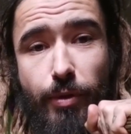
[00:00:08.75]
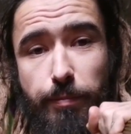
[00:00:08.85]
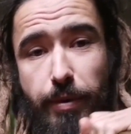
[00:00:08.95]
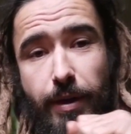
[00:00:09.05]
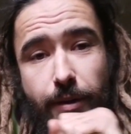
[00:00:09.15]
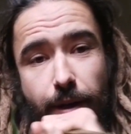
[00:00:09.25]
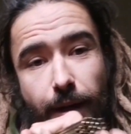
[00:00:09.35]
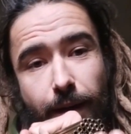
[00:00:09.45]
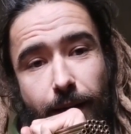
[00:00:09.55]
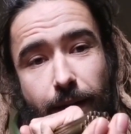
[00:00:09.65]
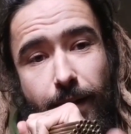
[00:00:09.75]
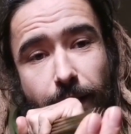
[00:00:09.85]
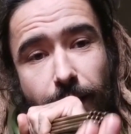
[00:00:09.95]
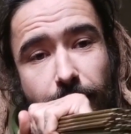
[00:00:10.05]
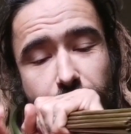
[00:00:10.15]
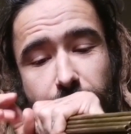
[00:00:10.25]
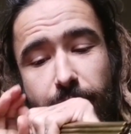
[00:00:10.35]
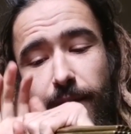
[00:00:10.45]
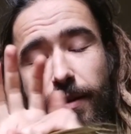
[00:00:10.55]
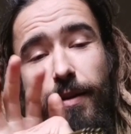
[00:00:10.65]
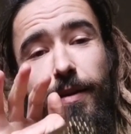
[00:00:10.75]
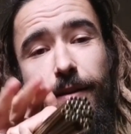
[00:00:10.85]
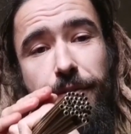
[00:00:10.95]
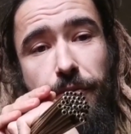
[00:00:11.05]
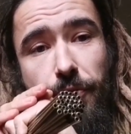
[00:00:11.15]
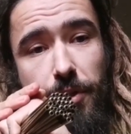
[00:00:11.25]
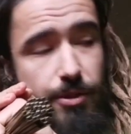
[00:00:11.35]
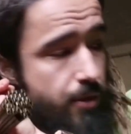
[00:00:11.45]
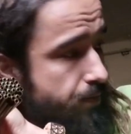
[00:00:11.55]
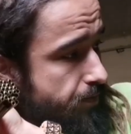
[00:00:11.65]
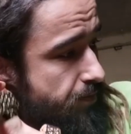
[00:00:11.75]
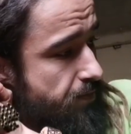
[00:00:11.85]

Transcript: repairing a structure